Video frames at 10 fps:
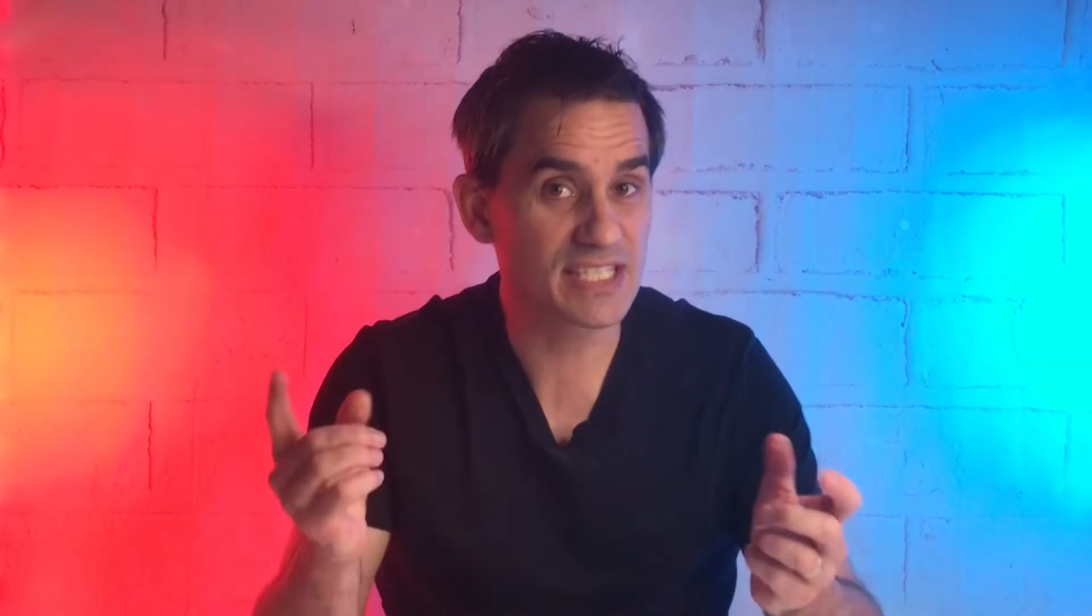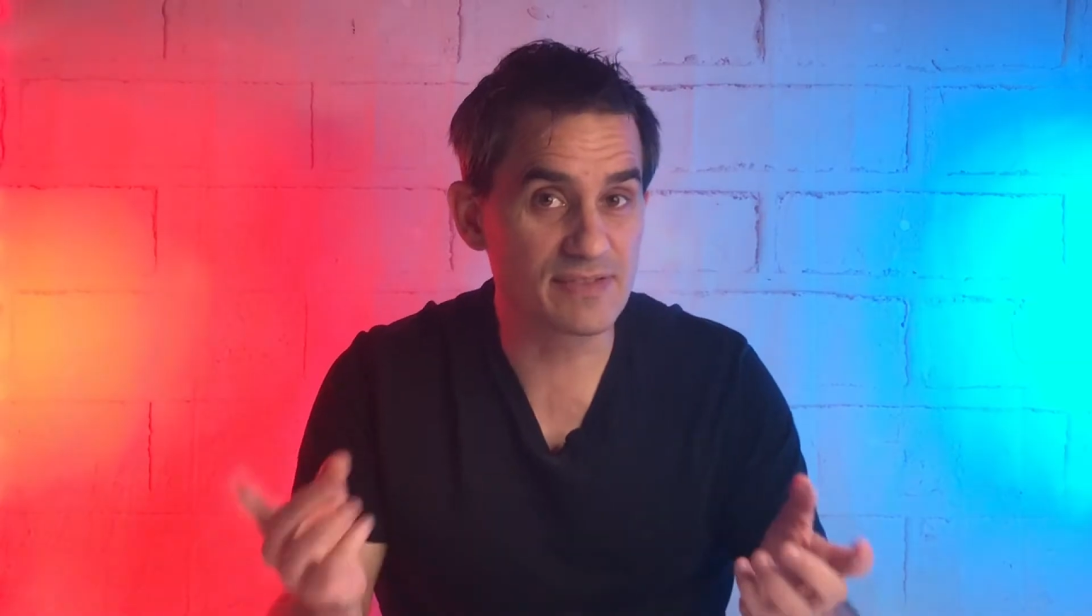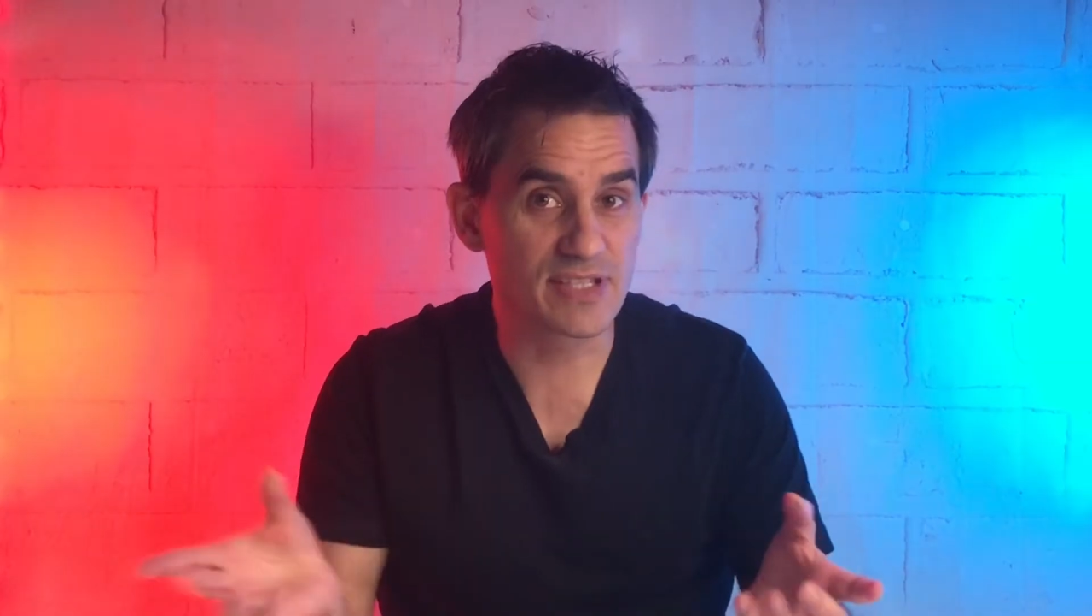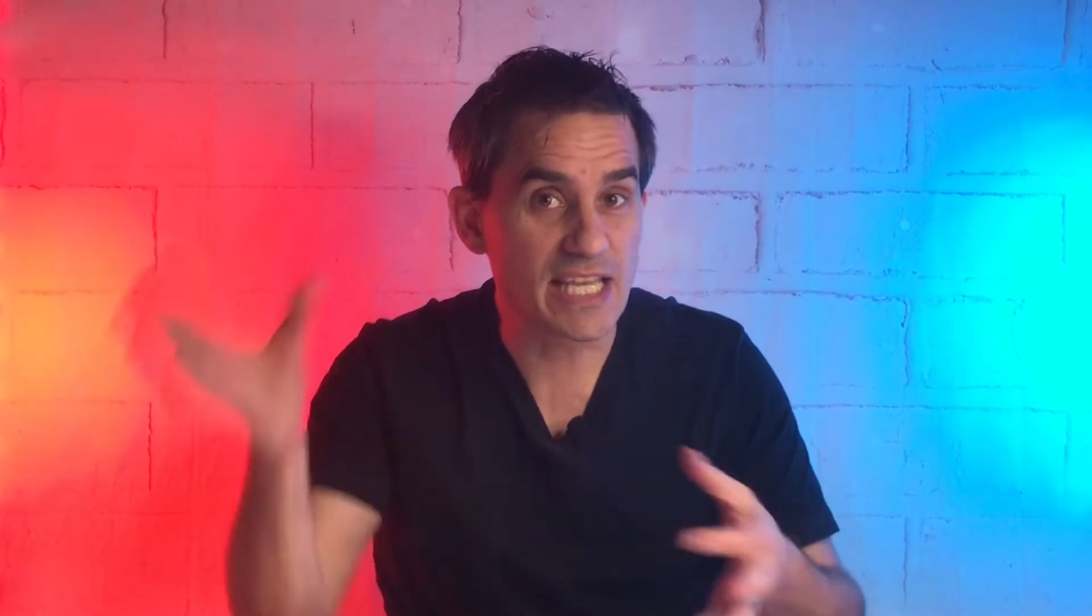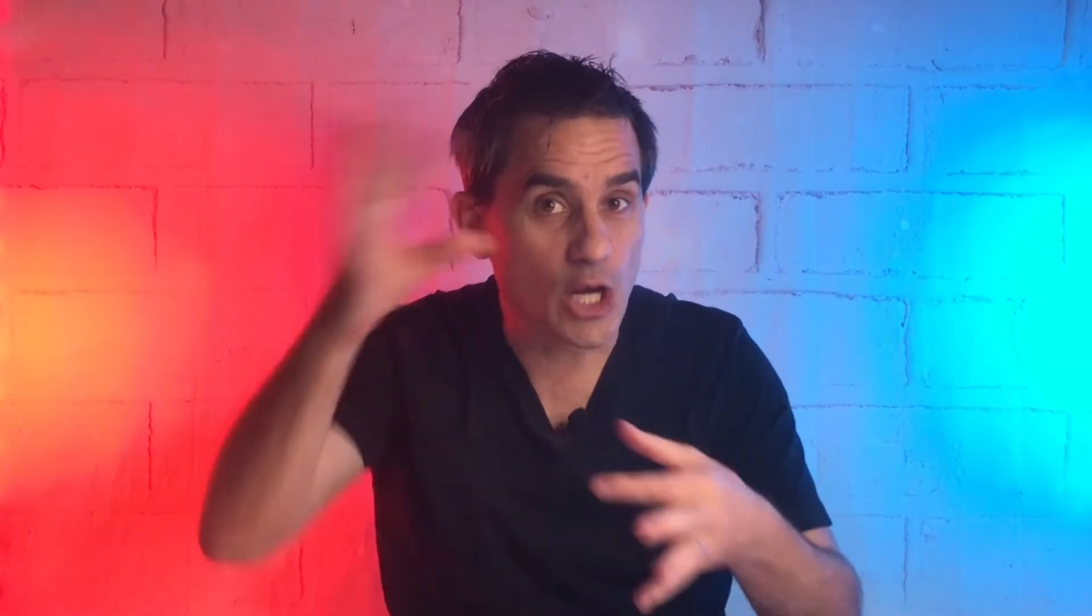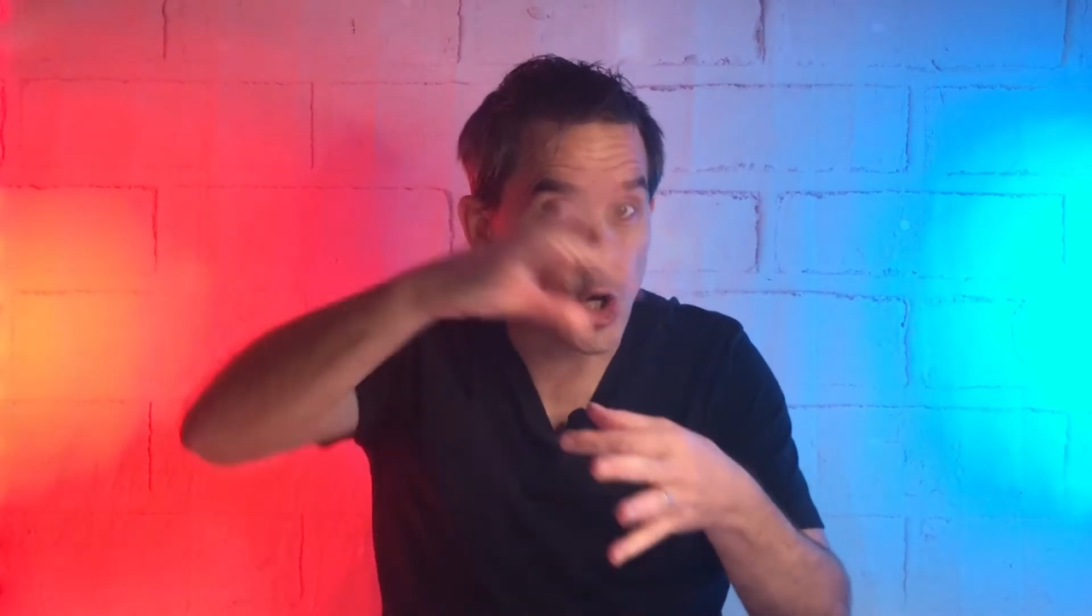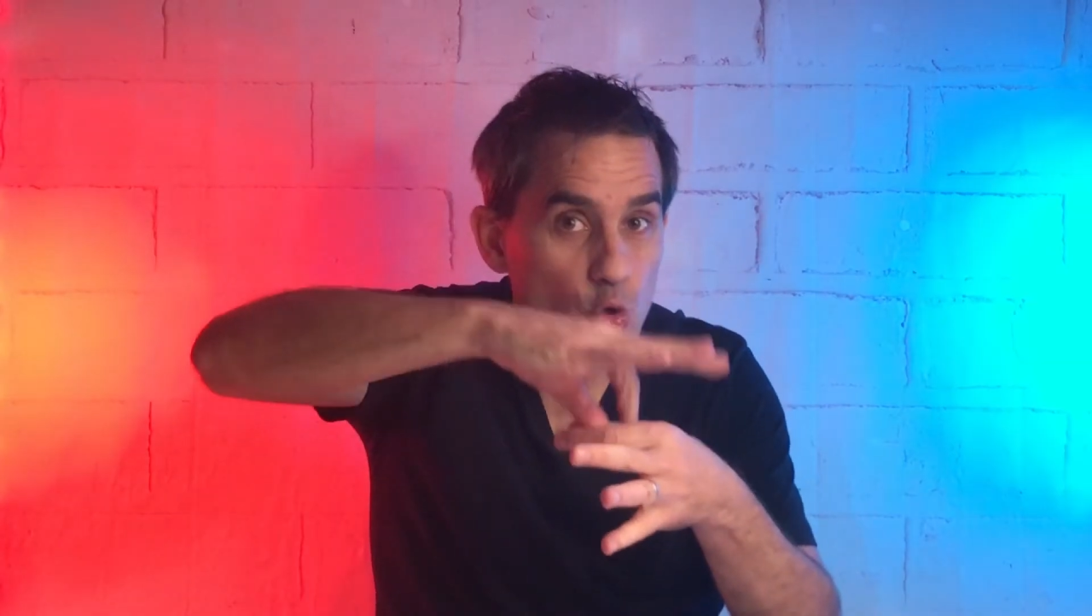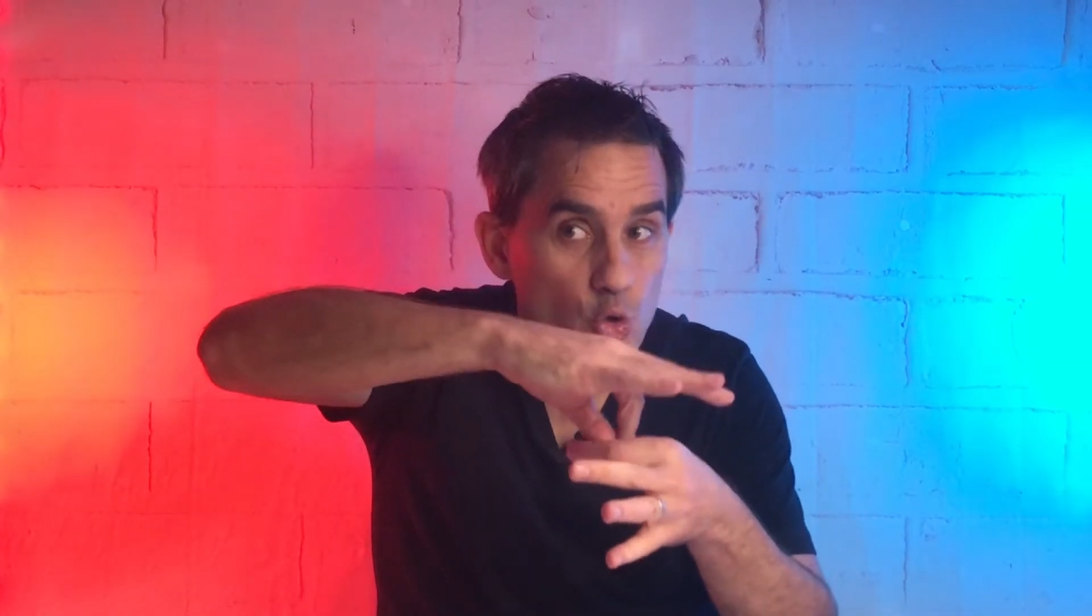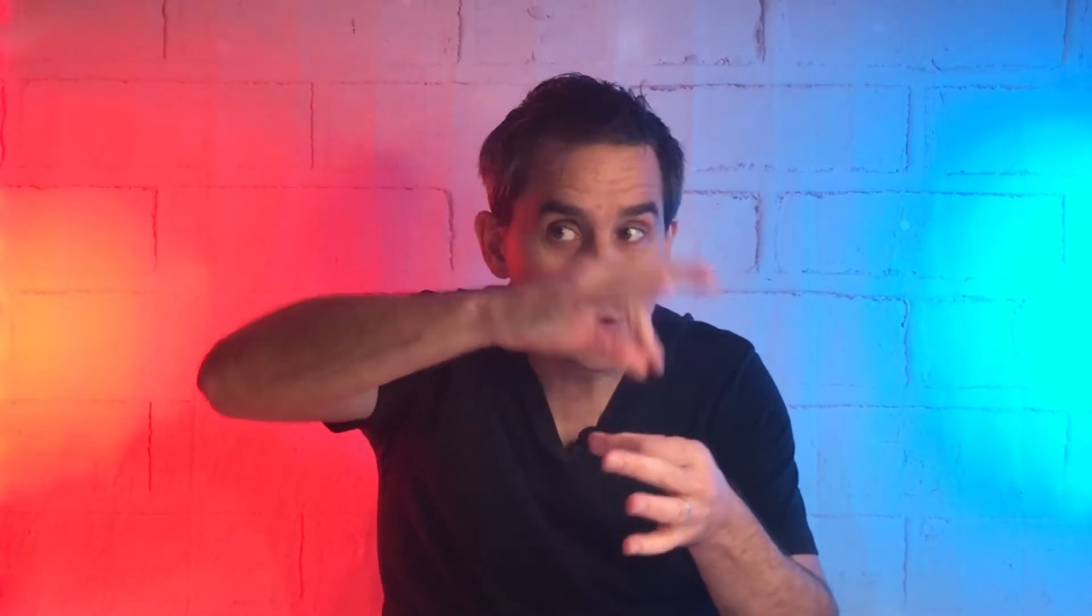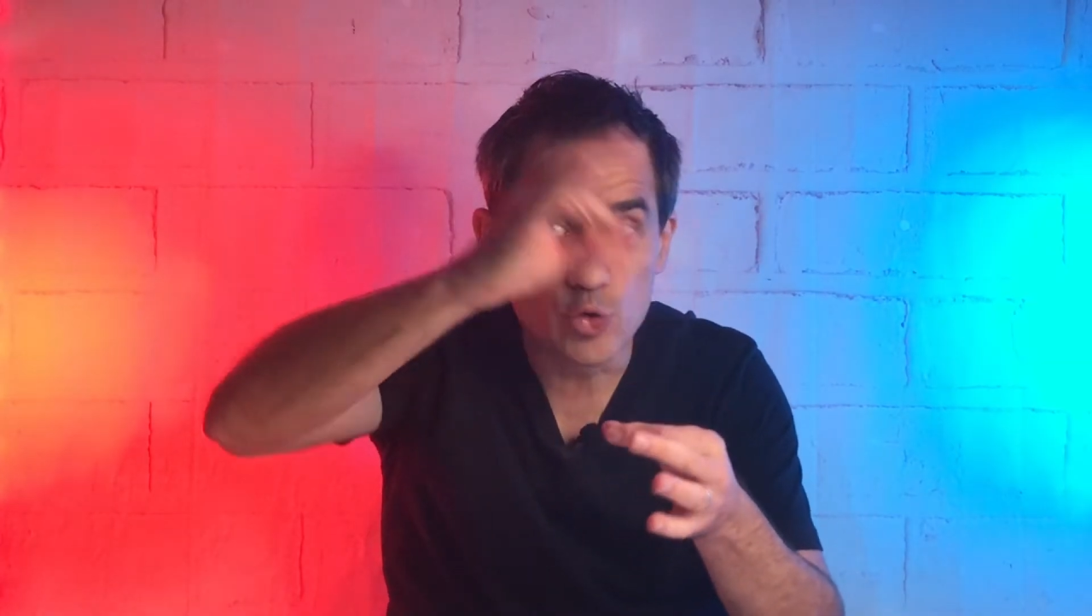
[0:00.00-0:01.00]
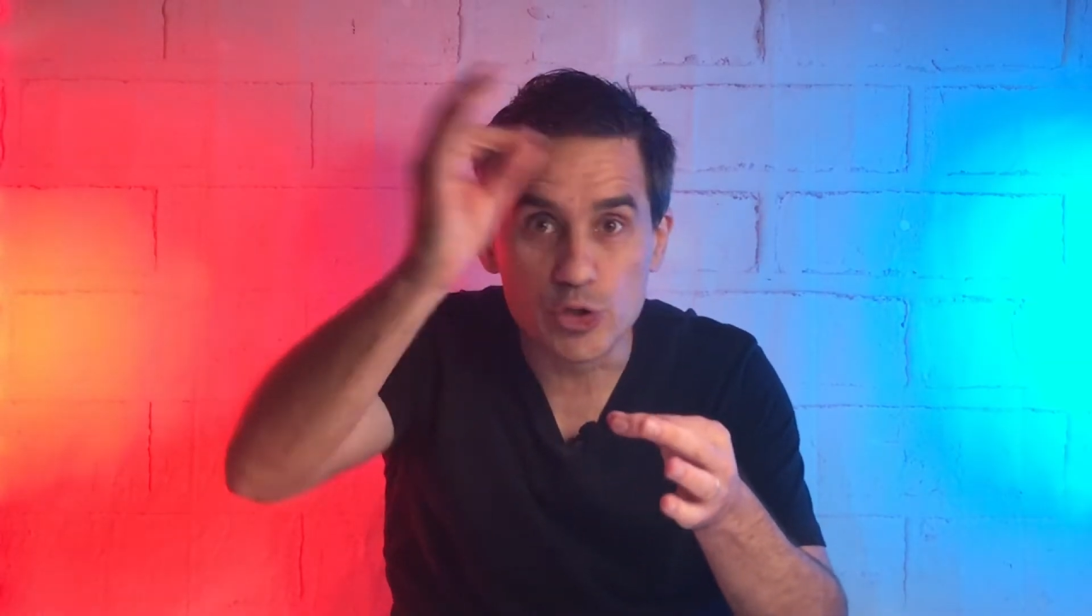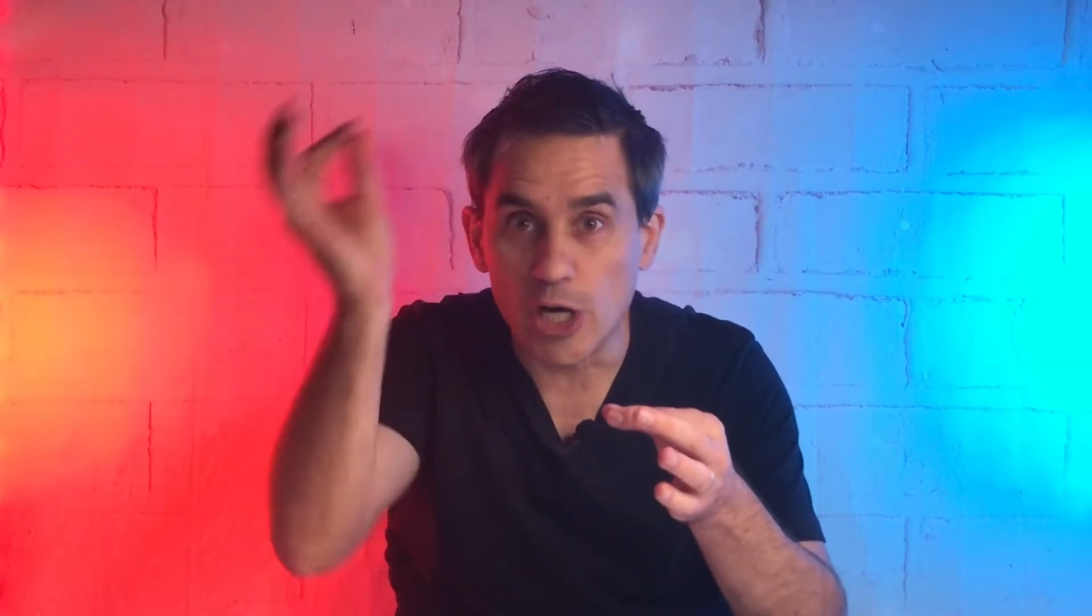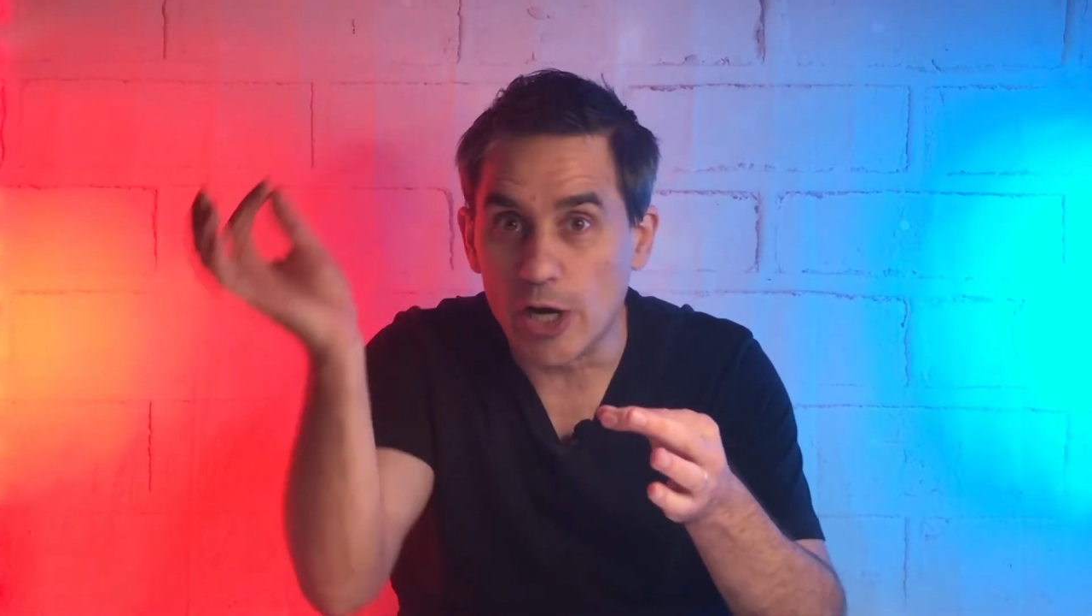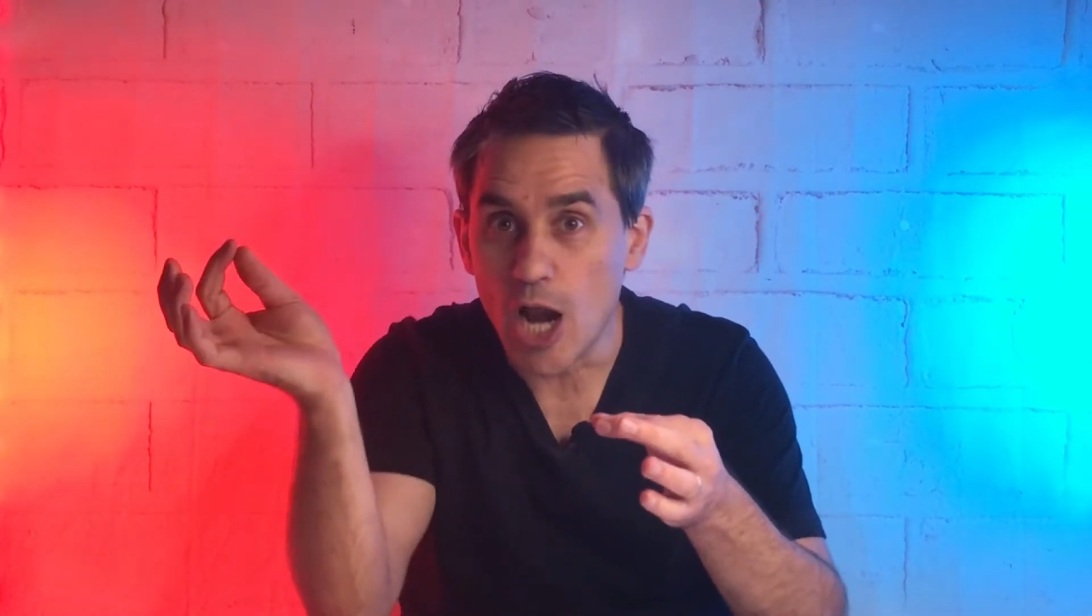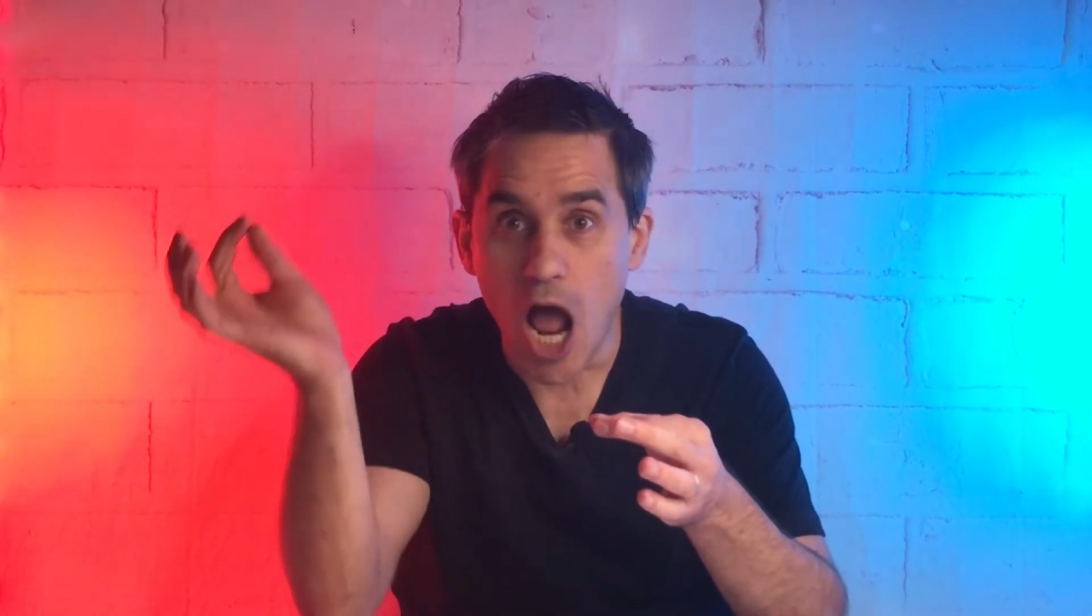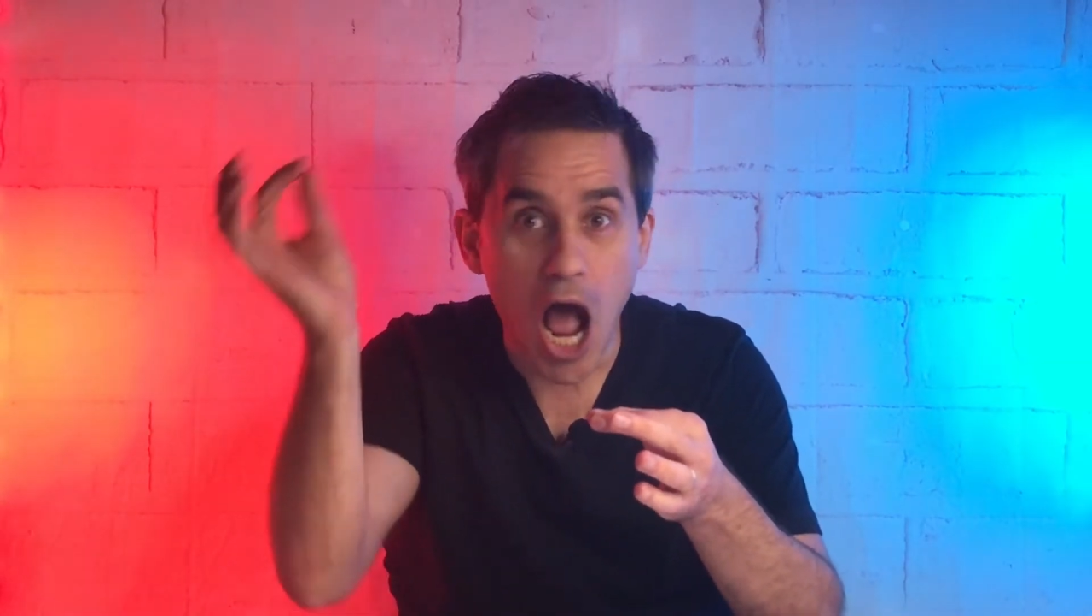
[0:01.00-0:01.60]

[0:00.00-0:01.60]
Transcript: gives the illusion